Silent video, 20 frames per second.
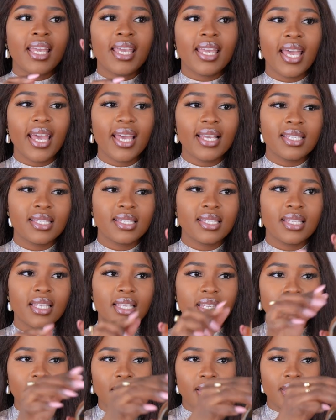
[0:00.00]
Yes,
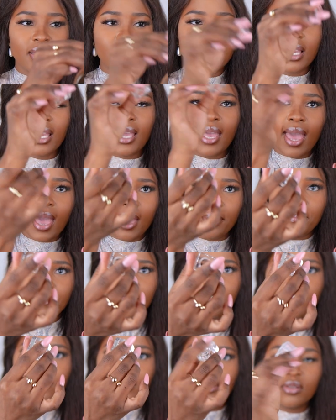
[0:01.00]
the
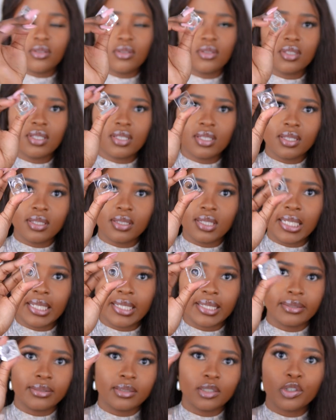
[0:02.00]
cap feels
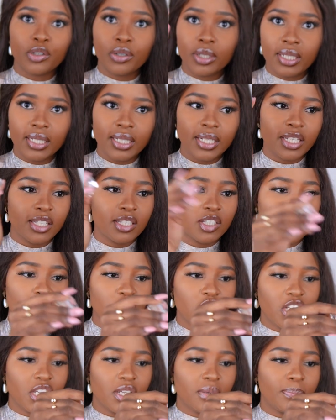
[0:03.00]
like acrylic,
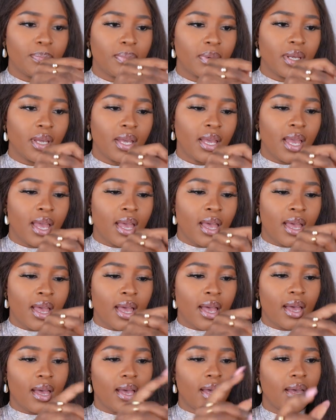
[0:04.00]
cheap.
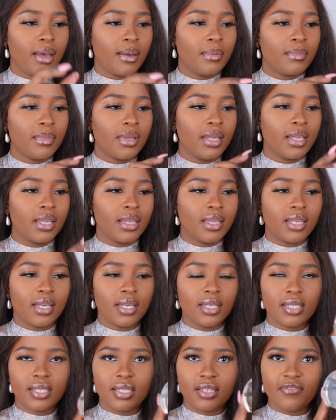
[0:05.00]
Um,
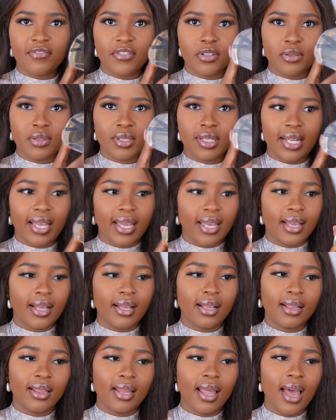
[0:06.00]
this feels like
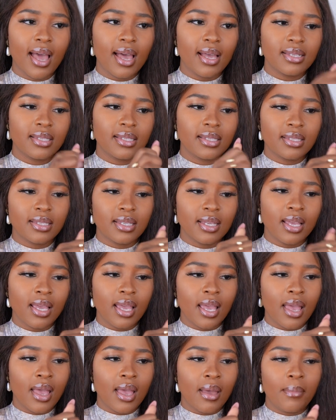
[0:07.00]
glass,
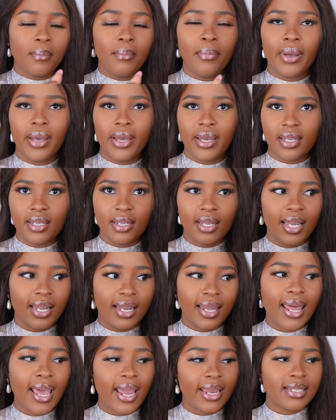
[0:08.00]
but a
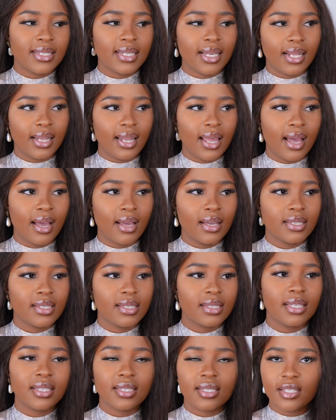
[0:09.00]
light
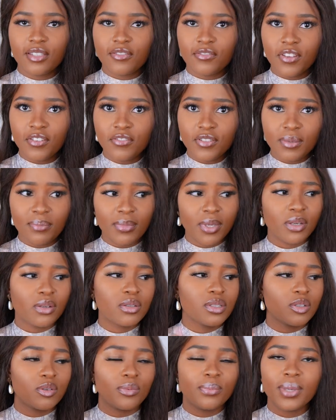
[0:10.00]
glass. This is fifty
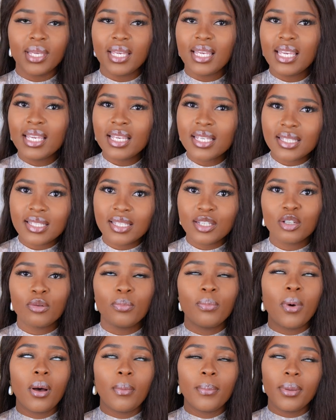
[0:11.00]
mils. It'll be easy to
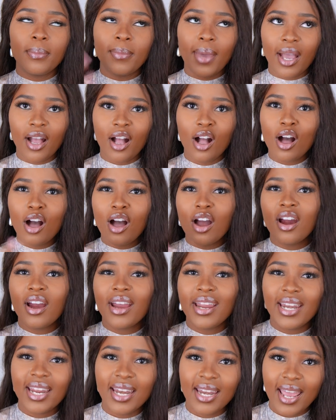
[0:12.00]
pop in my car,
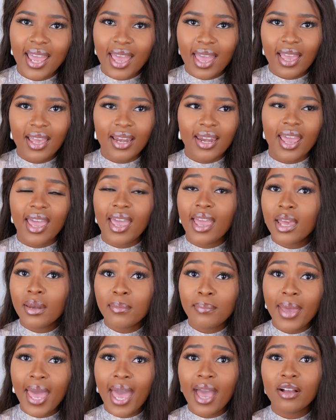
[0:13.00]
in a, in a
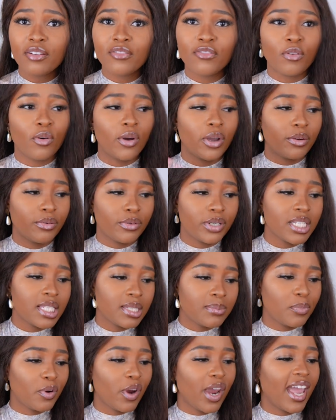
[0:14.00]
handbag for a
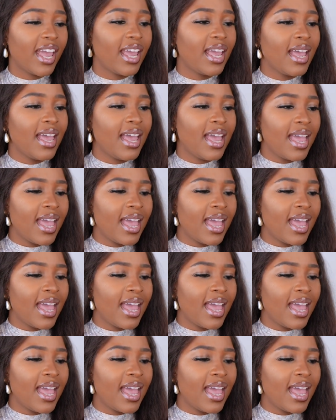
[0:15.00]
respray.